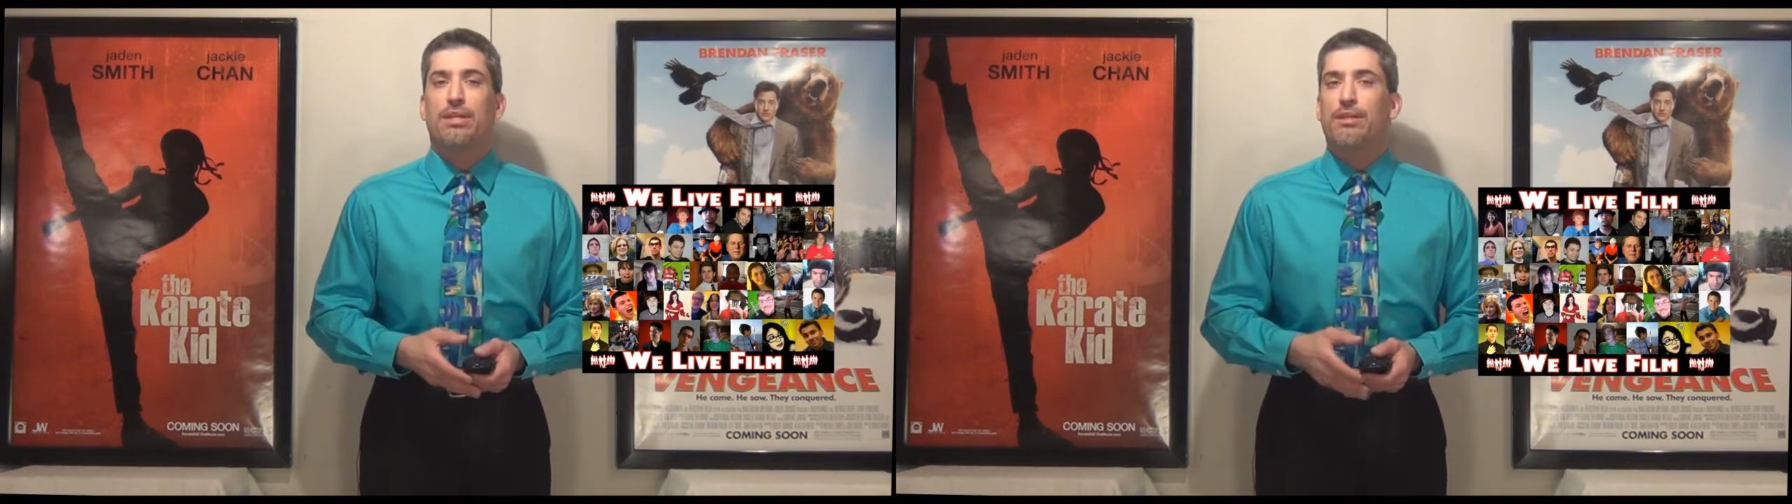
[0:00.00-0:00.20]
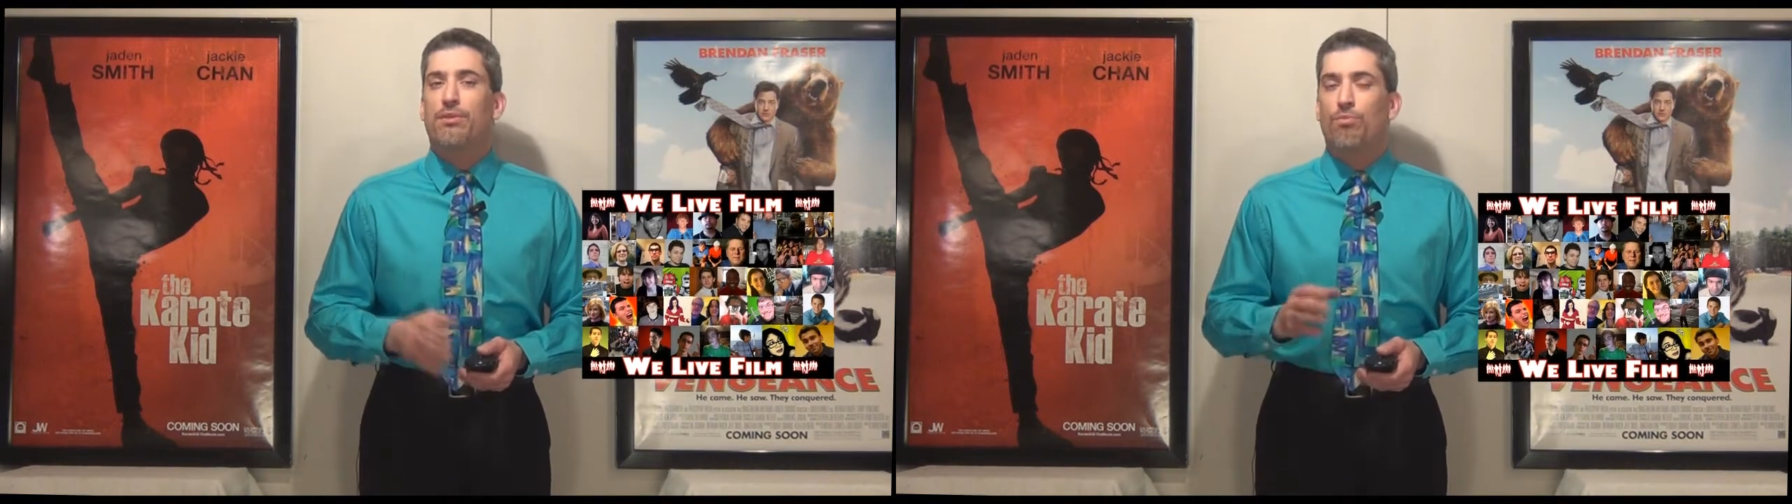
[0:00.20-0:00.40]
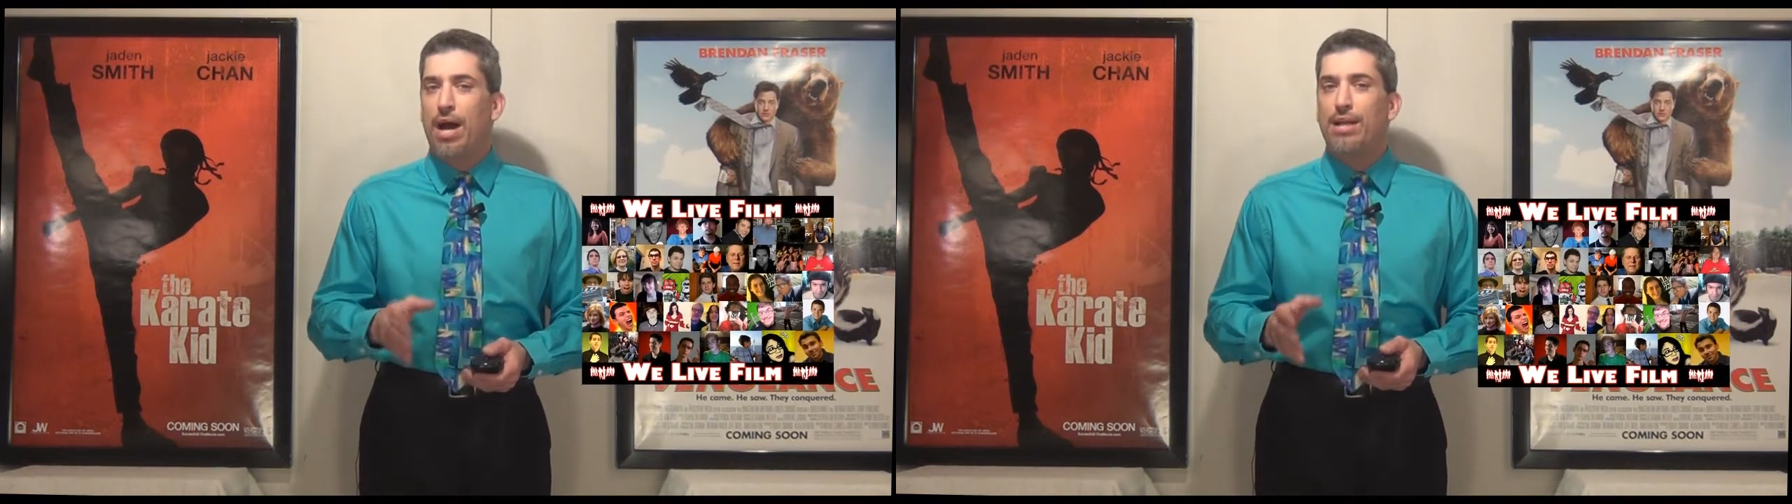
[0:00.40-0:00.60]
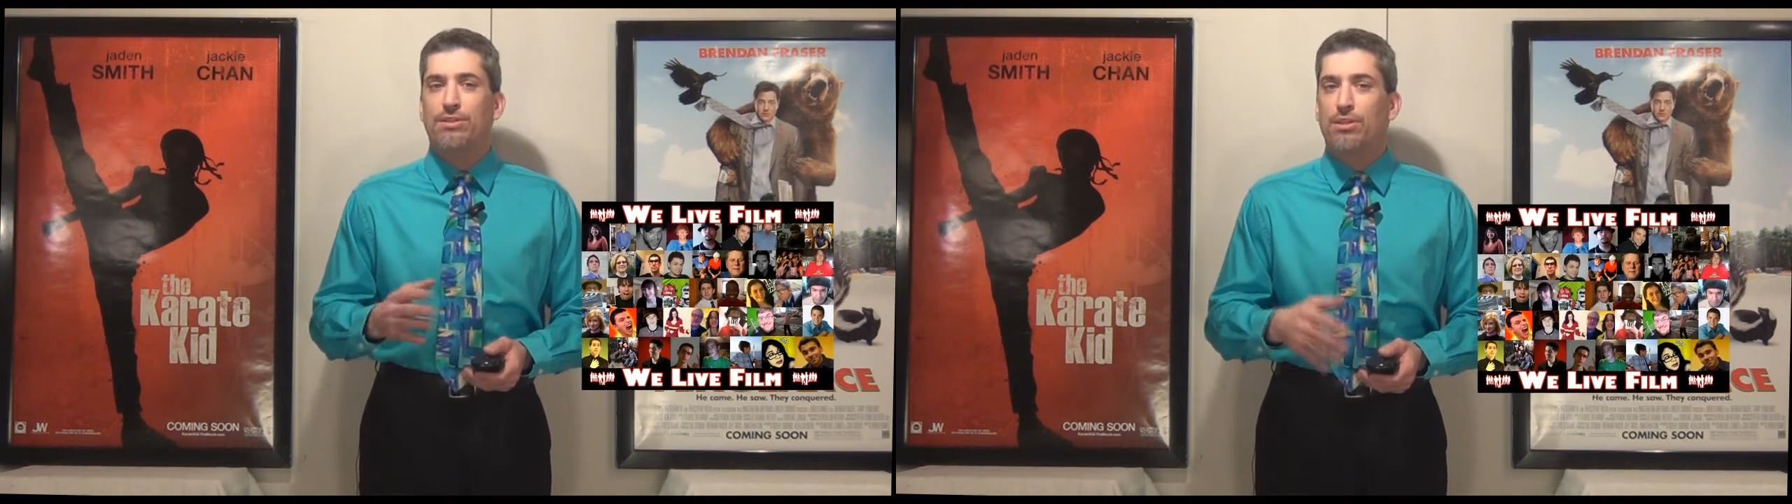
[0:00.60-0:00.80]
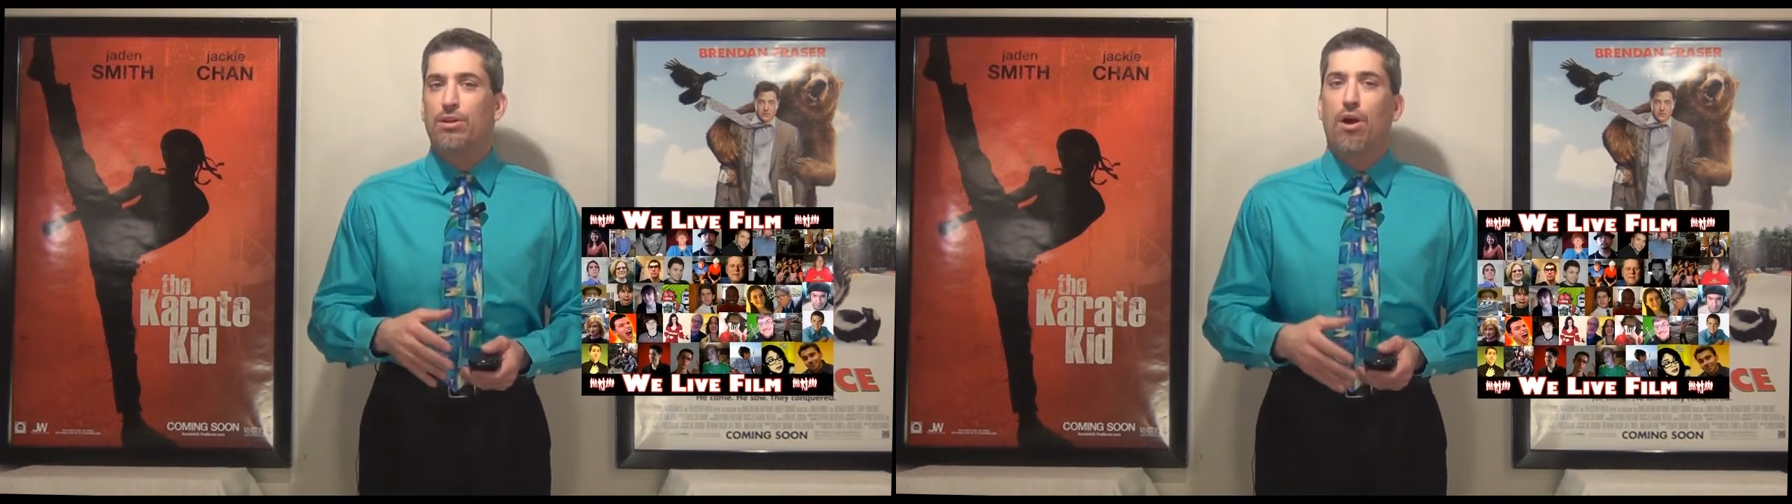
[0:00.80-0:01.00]
in The Rise
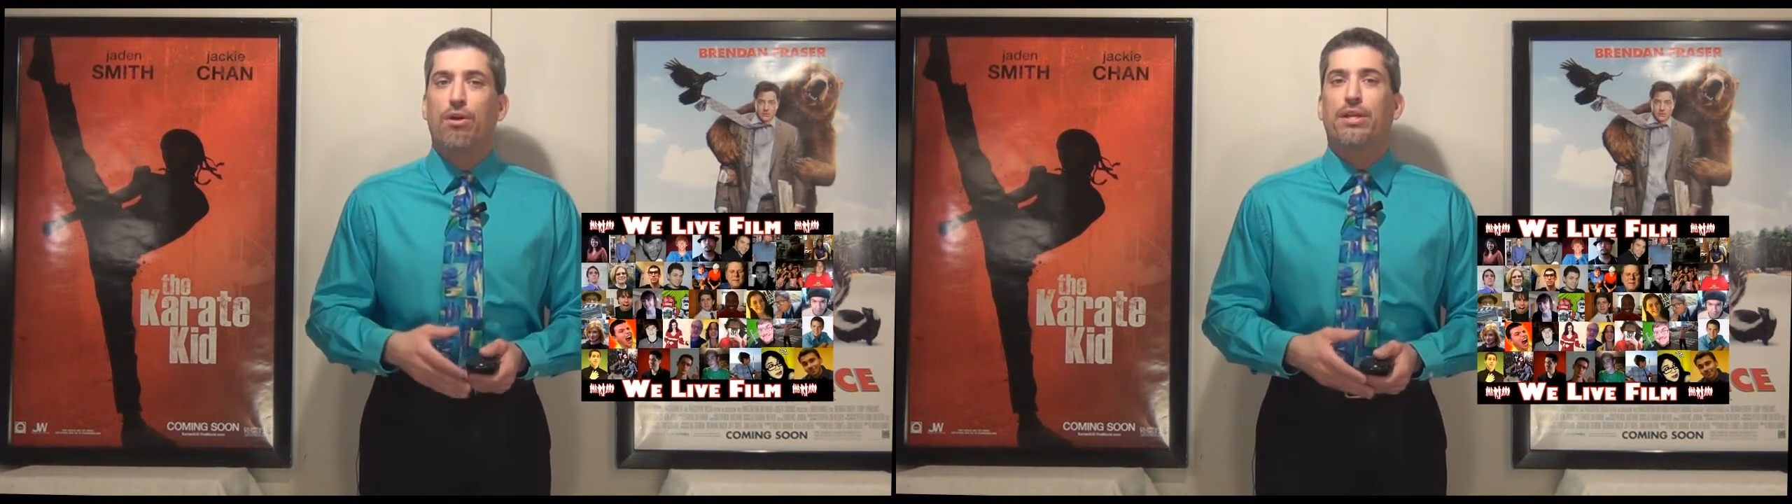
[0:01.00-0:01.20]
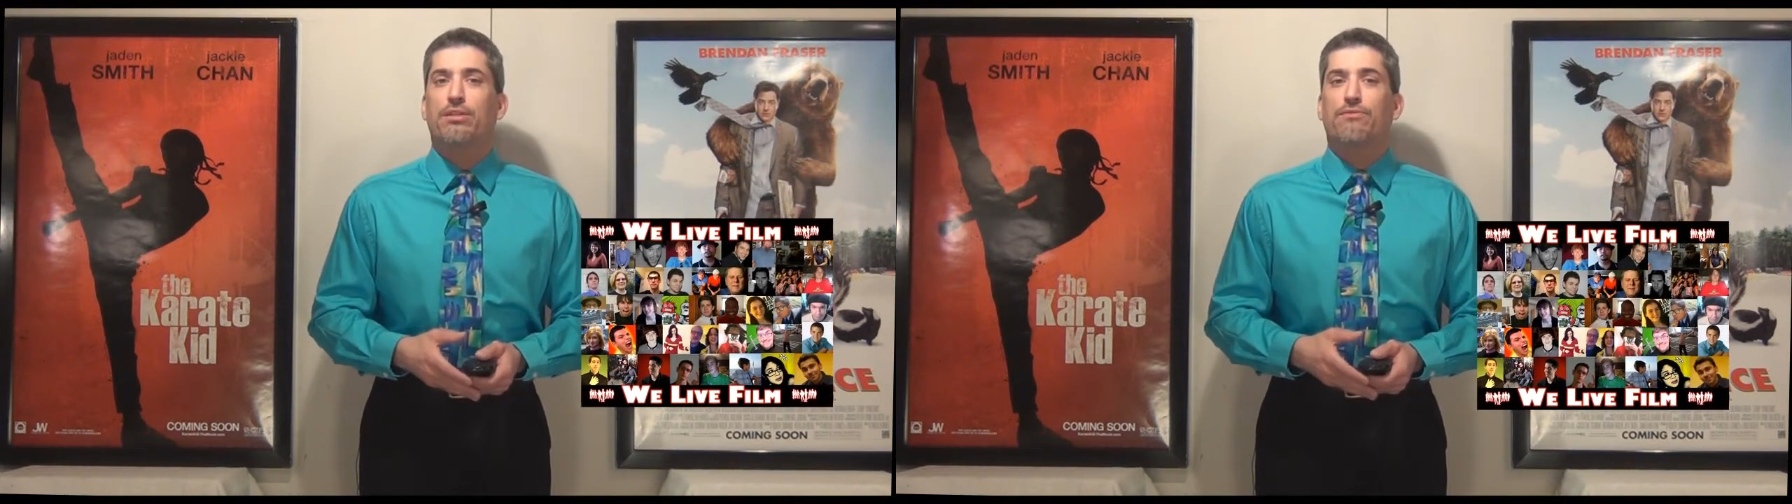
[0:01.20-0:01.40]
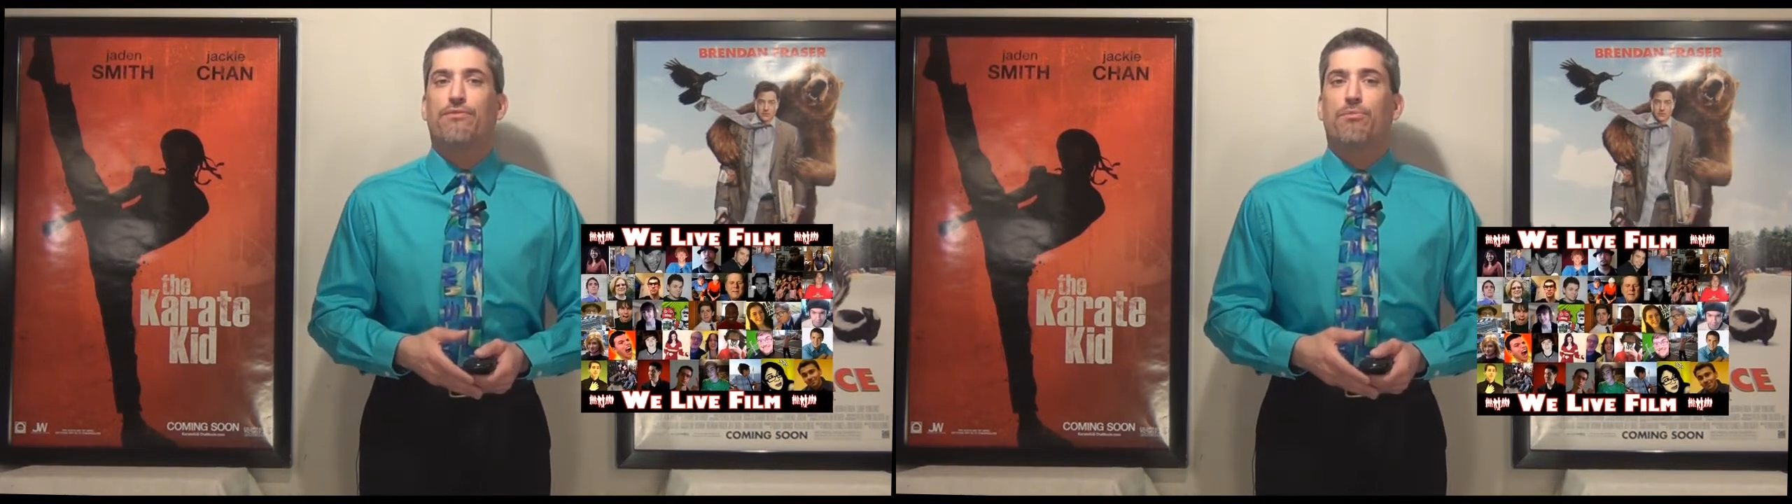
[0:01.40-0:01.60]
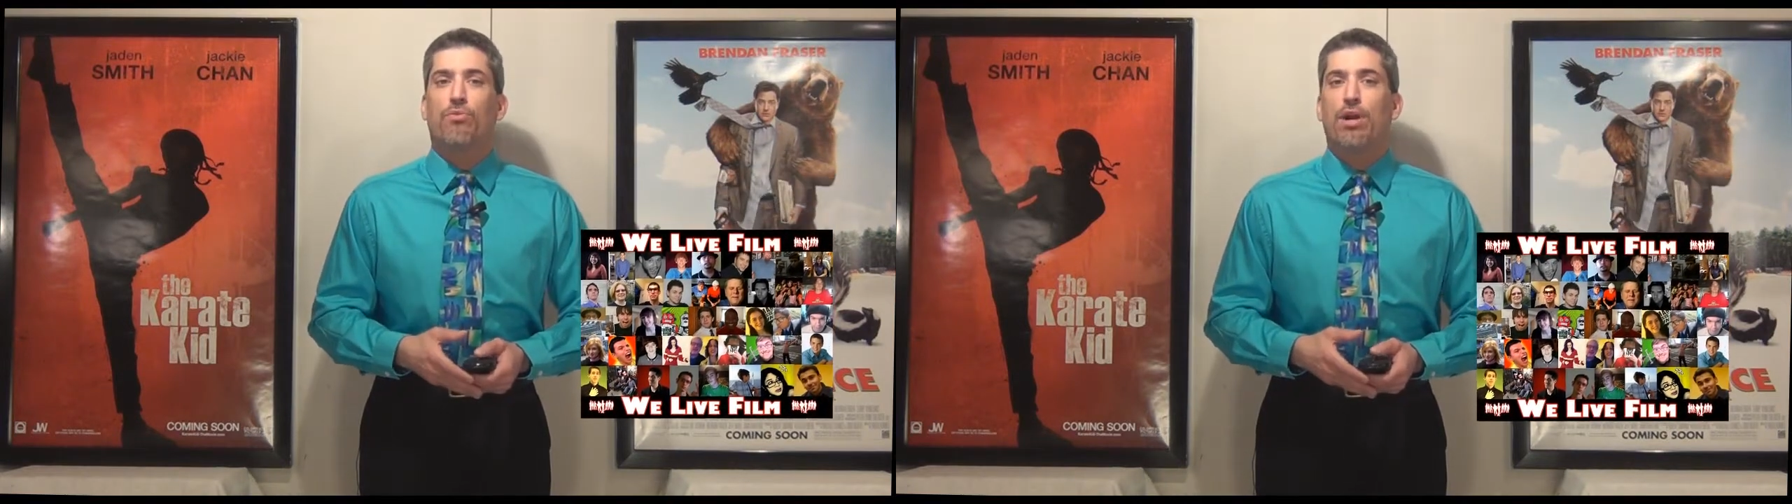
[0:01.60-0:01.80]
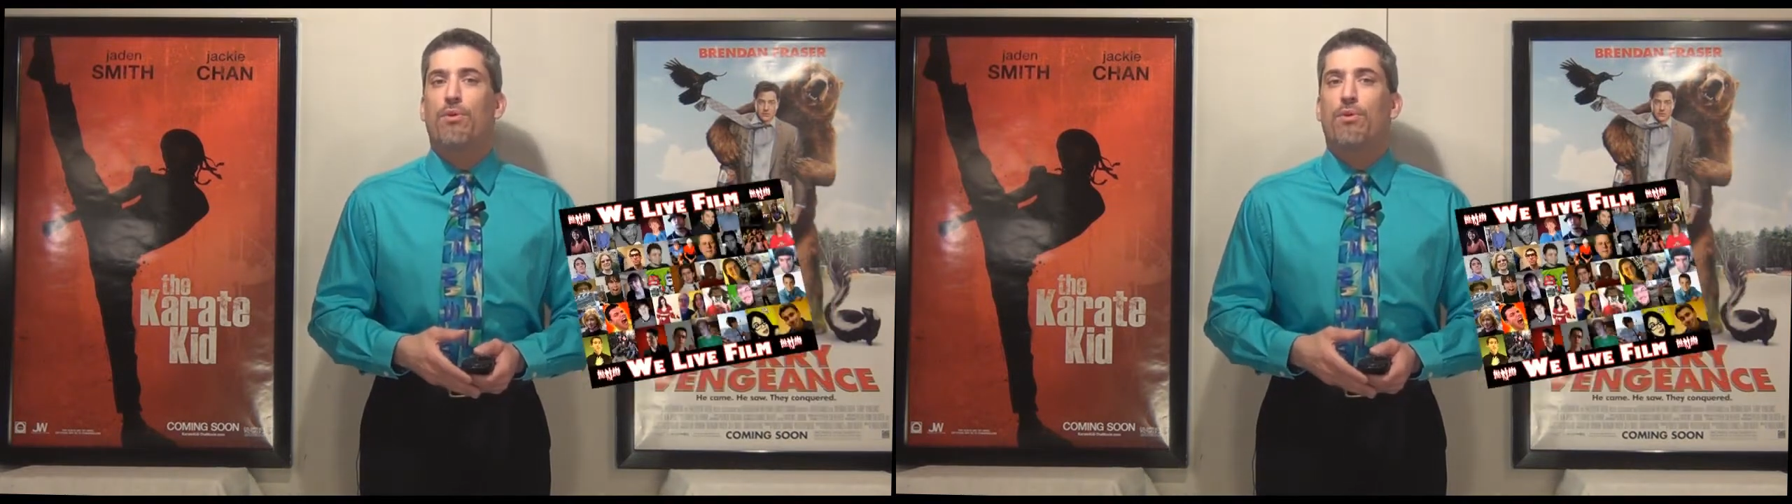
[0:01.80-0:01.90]
of the Guardians from right